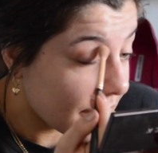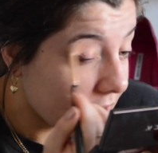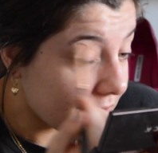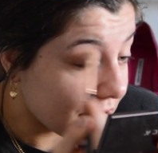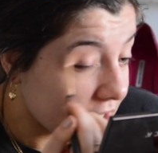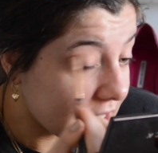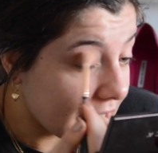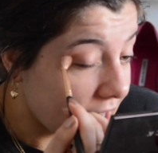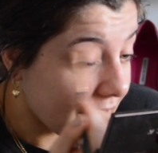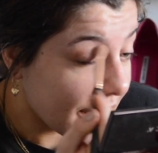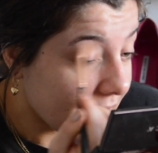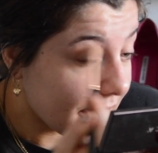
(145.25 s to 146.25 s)

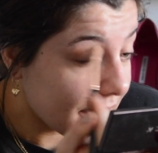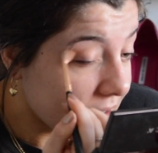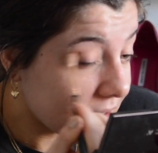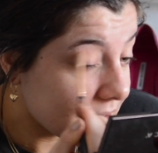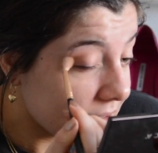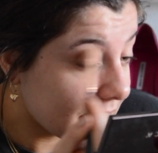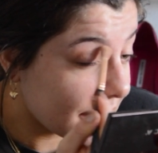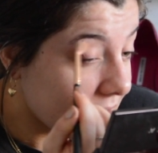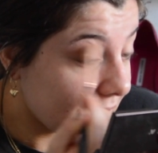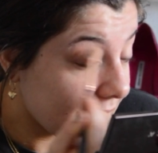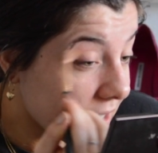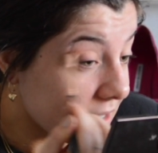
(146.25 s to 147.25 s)
everyday
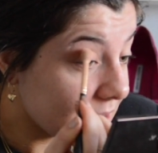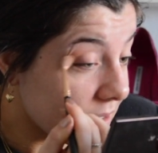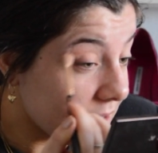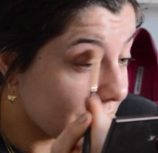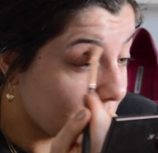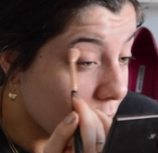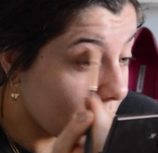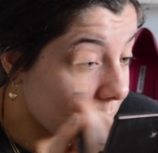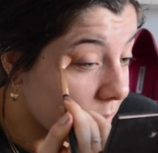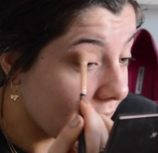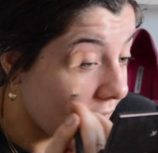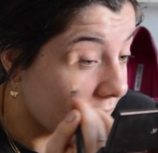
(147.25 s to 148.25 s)
kind of warm
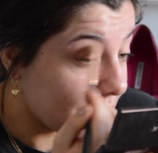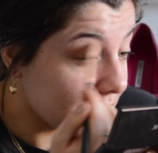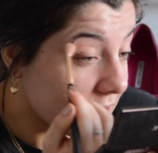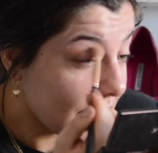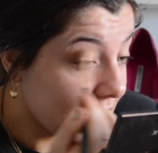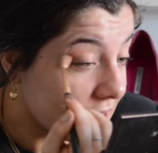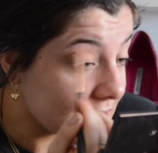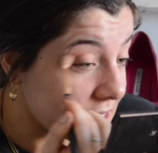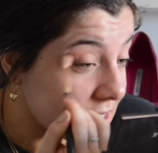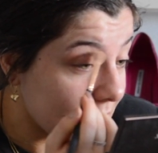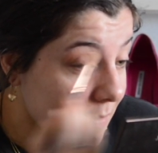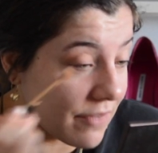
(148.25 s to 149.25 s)
brown. This is
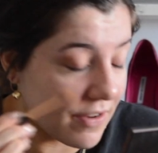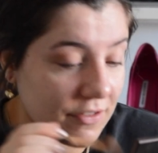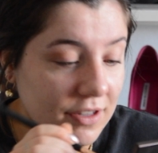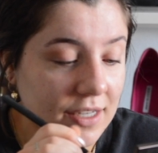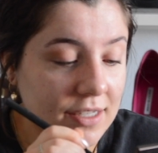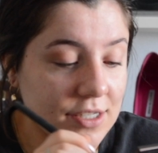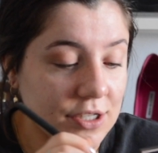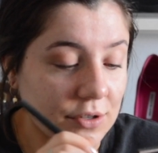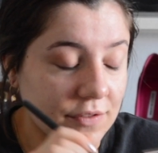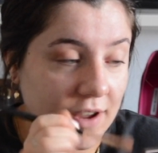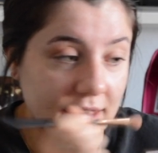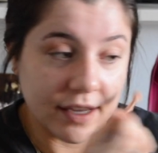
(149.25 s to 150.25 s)
like my favorite thing to do
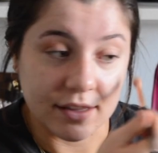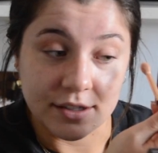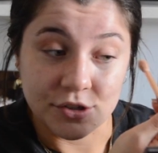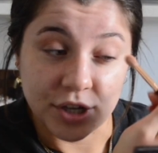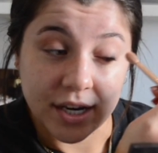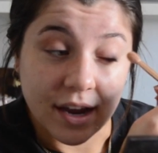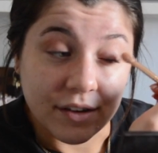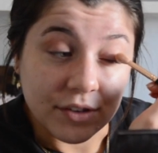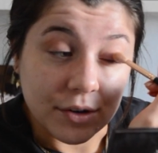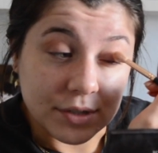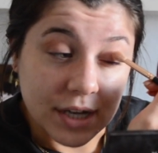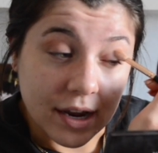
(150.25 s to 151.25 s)
if I like legit have
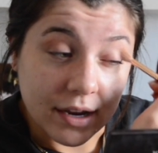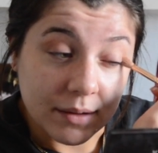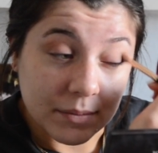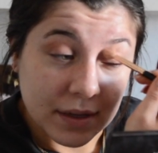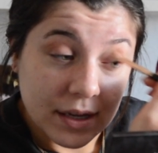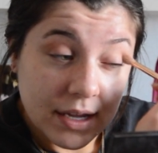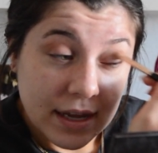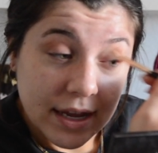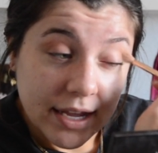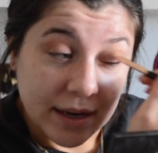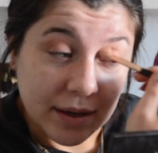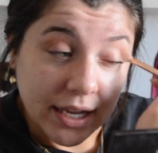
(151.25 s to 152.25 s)
no time
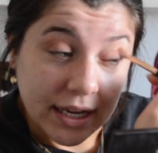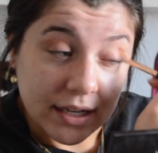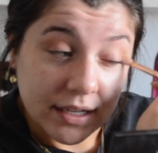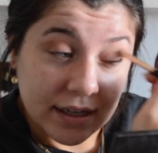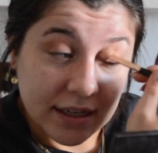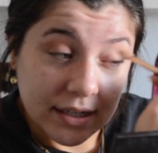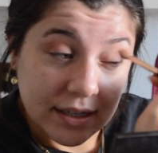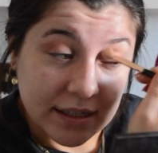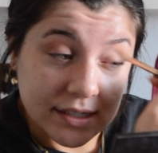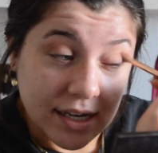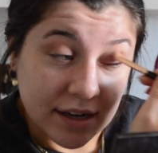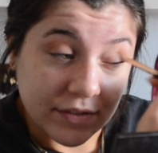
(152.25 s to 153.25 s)
and like
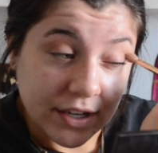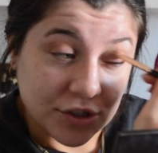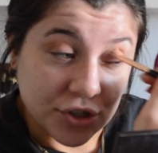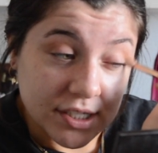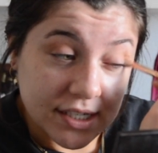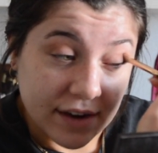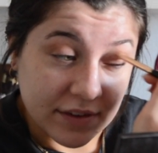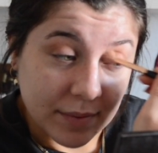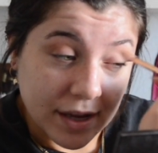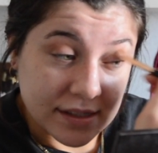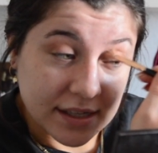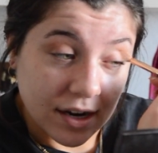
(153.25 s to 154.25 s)
instead of like just having
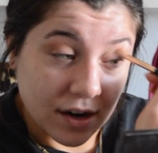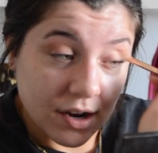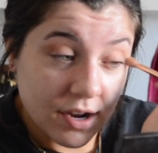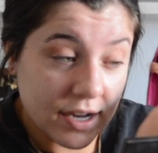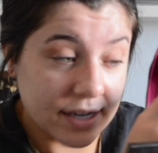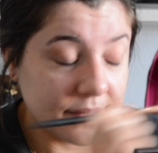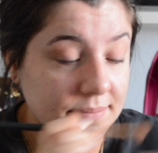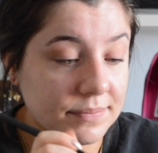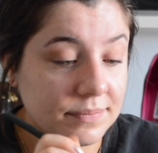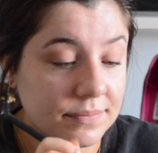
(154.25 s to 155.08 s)
mascara on,